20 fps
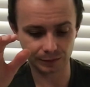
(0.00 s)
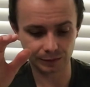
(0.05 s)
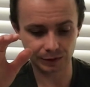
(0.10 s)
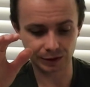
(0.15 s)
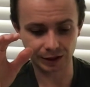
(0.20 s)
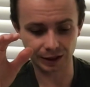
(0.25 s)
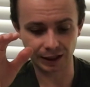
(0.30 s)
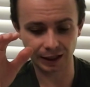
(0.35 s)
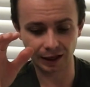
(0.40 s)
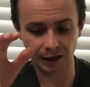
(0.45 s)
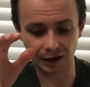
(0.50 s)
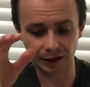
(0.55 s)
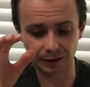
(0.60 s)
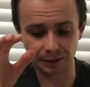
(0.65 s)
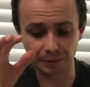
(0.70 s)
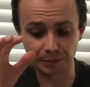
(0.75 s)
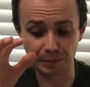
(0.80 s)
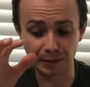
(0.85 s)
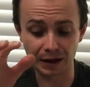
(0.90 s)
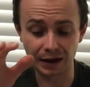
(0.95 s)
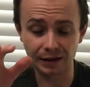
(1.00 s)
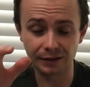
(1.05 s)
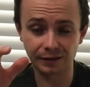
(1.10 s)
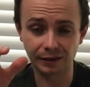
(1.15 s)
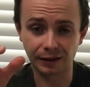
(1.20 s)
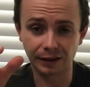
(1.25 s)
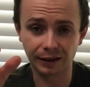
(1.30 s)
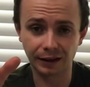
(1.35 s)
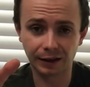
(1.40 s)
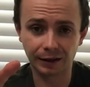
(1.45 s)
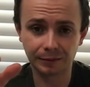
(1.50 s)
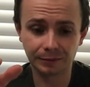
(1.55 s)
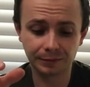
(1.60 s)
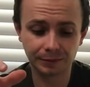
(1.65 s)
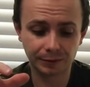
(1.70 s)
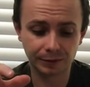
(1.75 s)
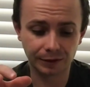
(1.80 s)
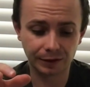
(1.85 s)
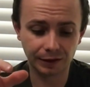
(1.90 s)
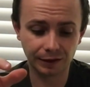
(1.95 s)
today I had an amazing game
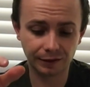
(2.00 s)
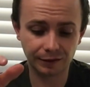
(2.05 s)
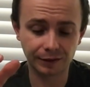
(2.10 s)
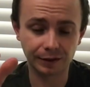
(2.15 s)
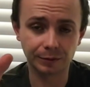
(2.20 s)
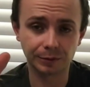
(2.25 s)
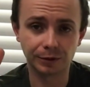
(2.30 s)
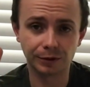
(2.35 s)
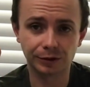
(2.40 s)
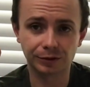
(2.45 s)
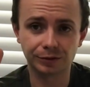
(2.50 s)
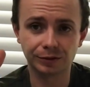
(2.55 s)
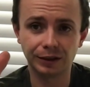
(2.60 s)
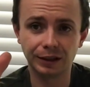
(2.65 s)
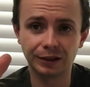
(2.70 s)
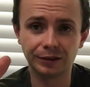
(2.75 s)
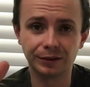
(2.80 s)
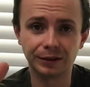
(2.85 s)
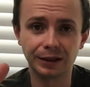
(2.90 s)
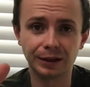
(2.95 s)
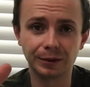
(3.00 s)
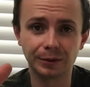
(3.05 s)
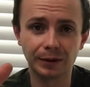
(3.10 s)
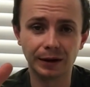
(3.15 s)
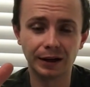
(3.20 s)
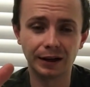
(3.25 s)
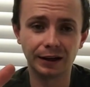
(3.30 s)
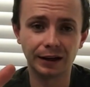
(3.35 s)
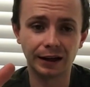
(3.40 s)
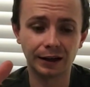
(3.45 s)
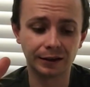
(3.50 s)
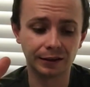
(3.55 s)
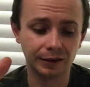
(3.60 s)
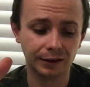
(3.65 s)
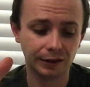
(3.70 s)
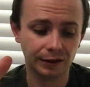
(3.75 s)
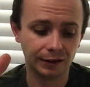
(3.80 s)
with this. It worked really, really well. And